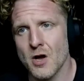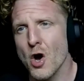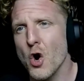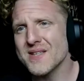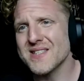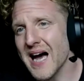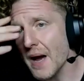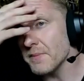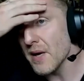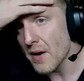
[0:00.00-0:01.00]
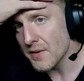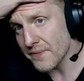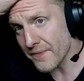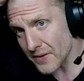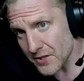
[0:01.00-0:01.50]
Who has time
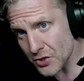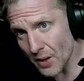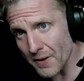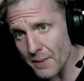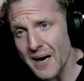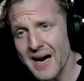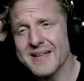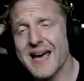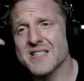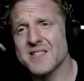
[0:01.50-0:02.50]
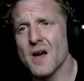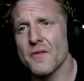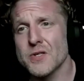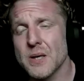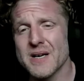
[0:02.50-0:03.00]
to jump on a podcast for
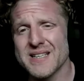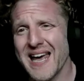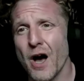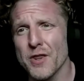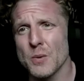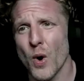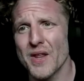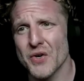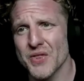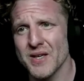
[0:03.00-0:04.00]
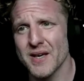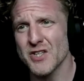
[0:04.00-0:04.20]
someone to tell them what they're thinking?